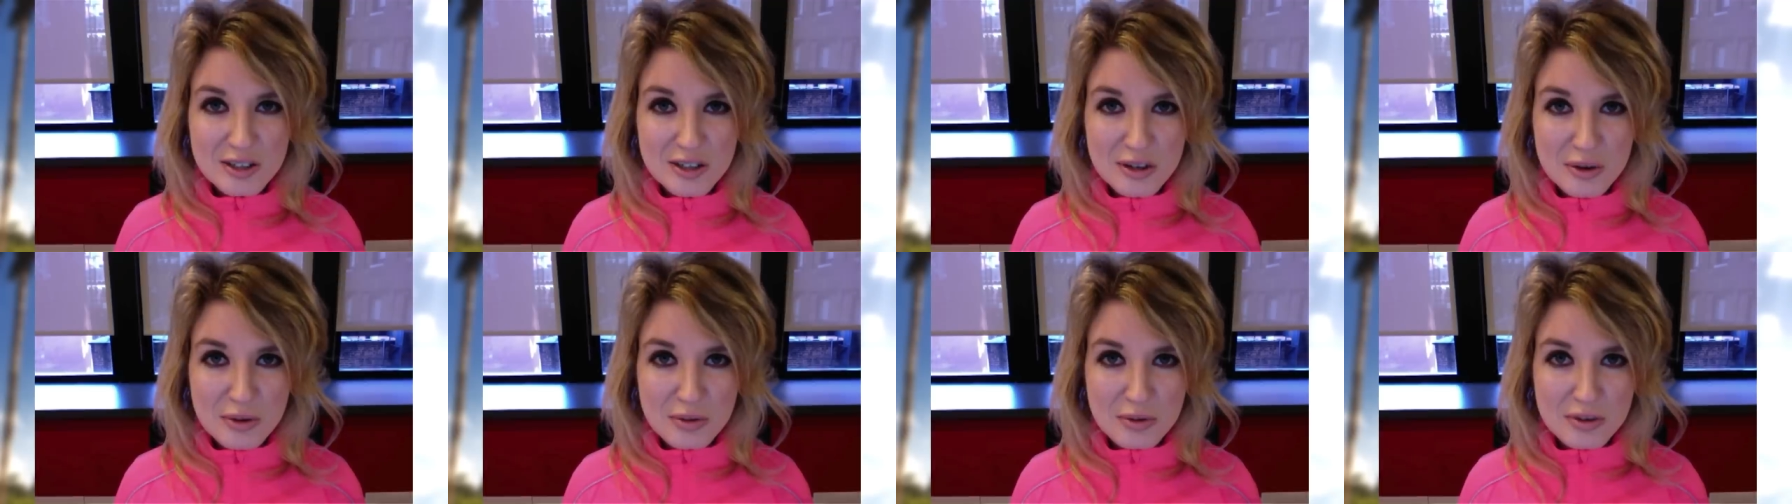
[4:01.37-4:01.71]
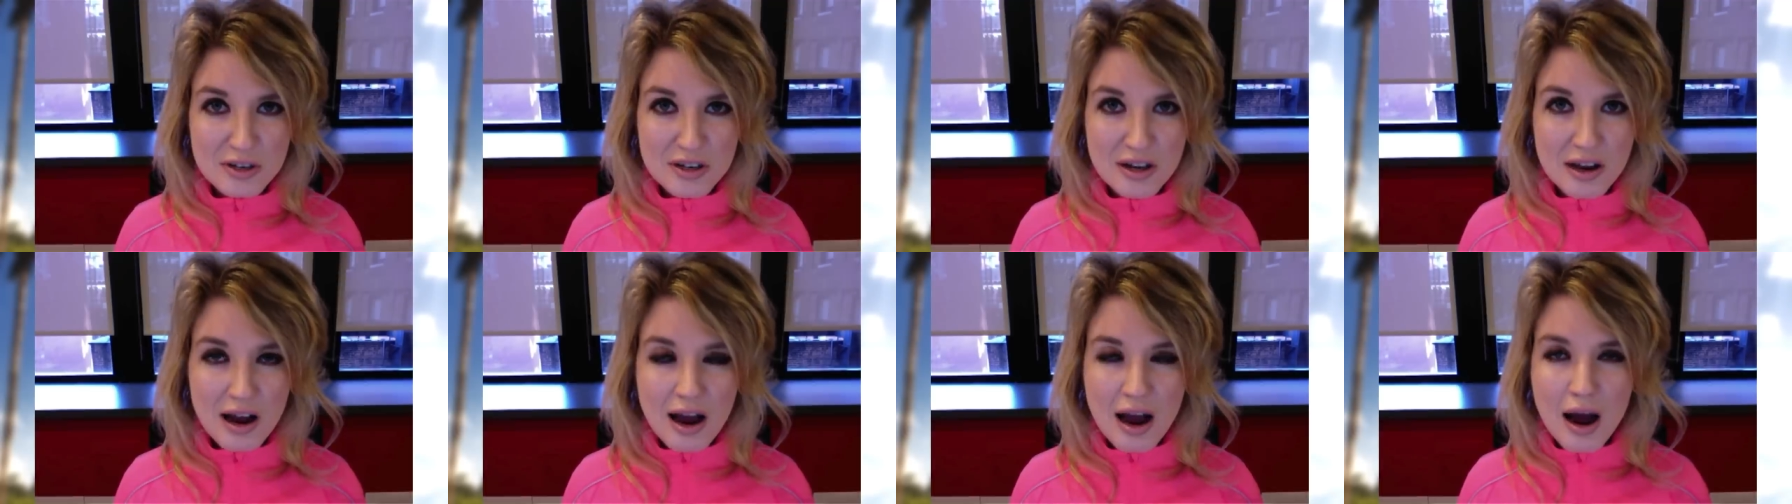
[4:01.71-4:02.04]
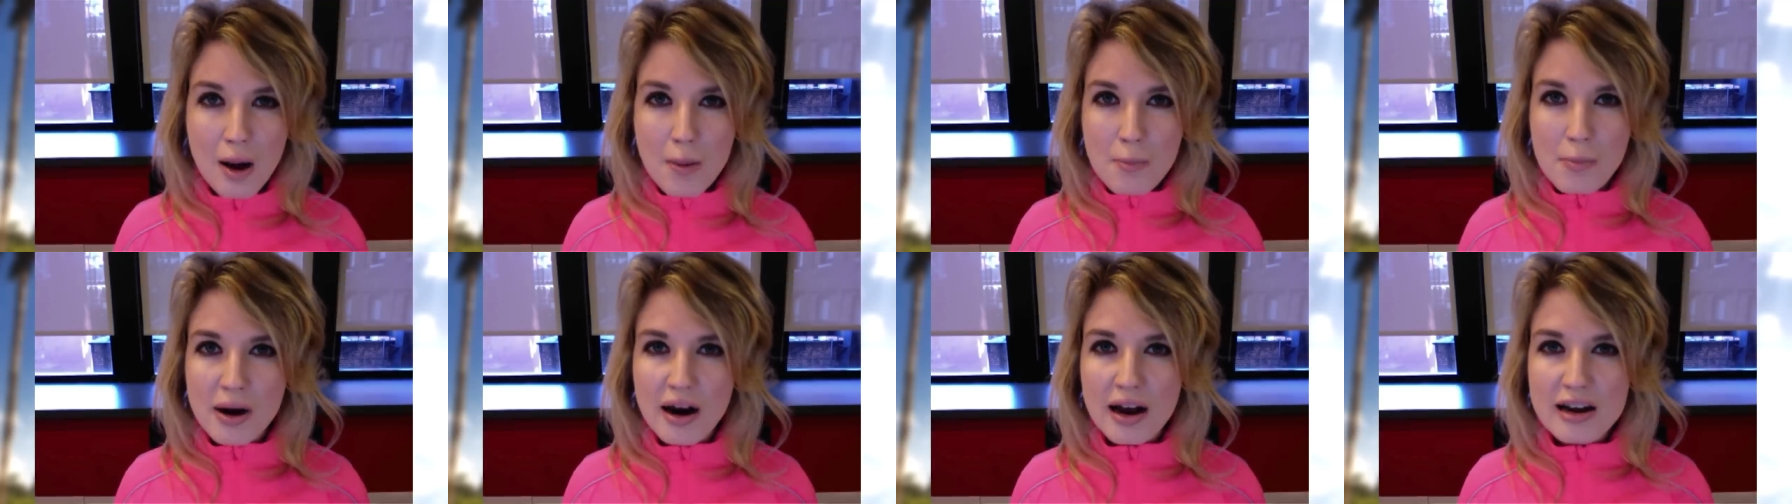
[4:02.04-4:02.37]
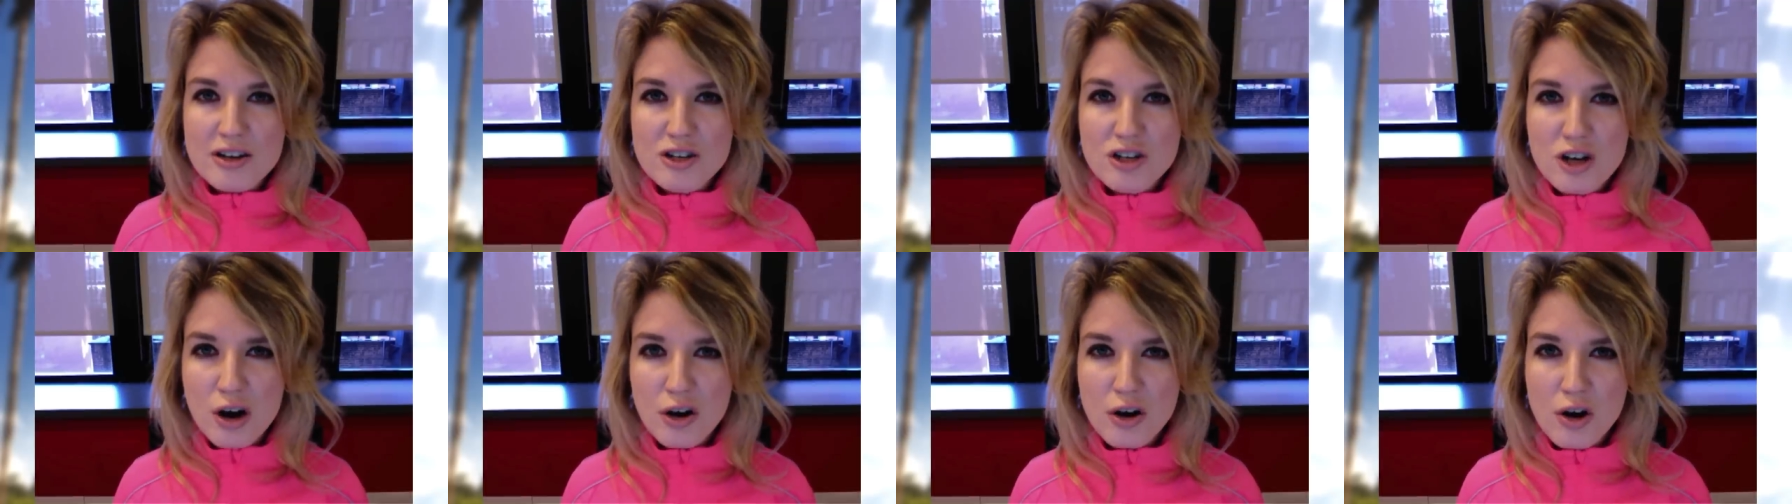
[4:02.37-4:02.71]
suit, but
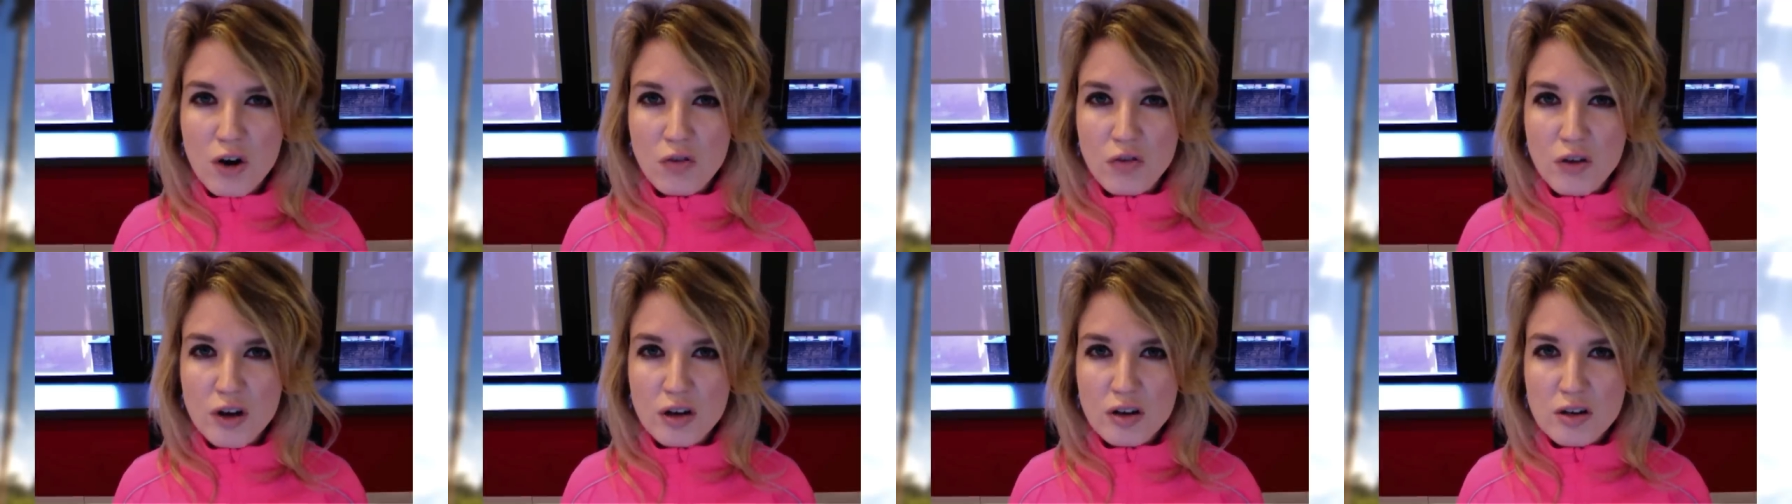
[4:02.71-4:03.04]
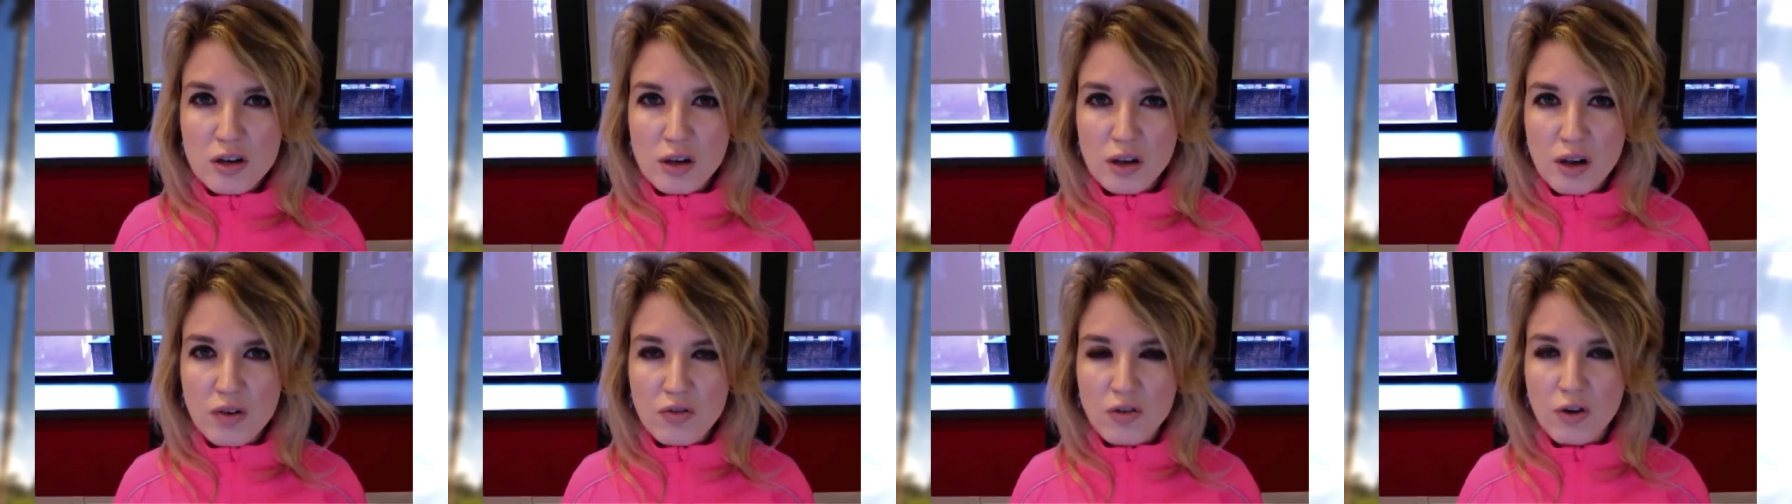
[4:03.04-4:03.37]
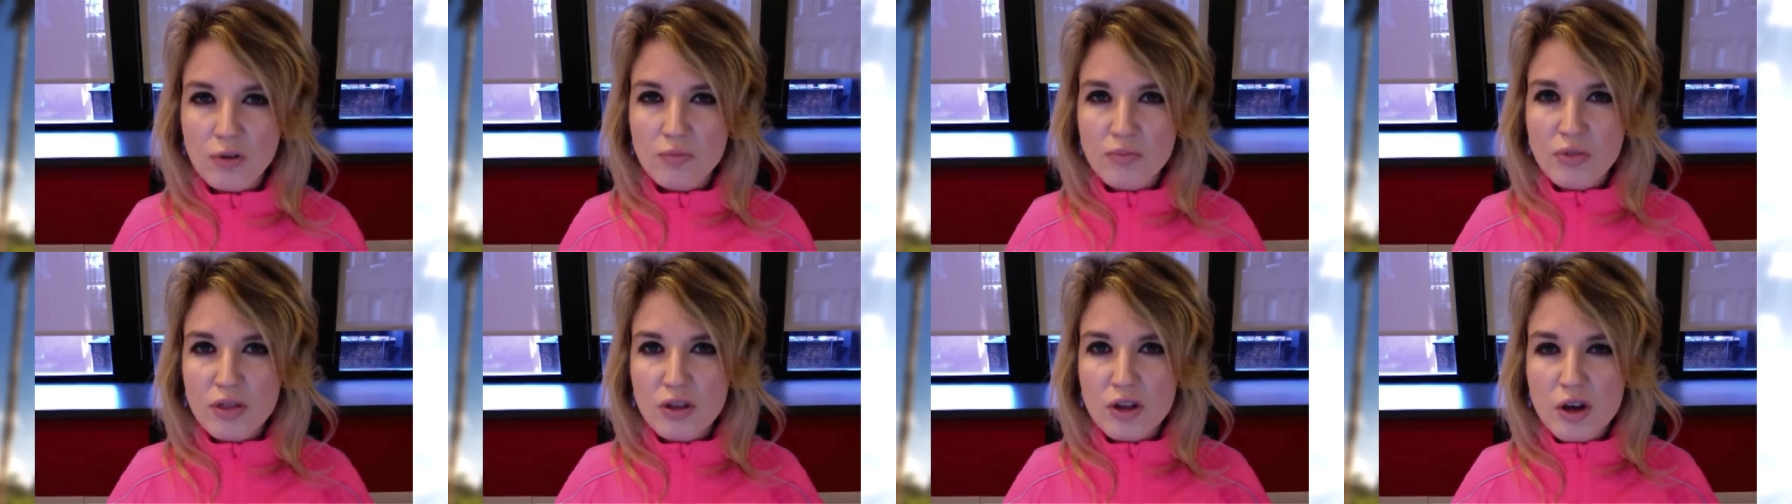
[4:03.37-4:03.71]
I don't know if he can deliver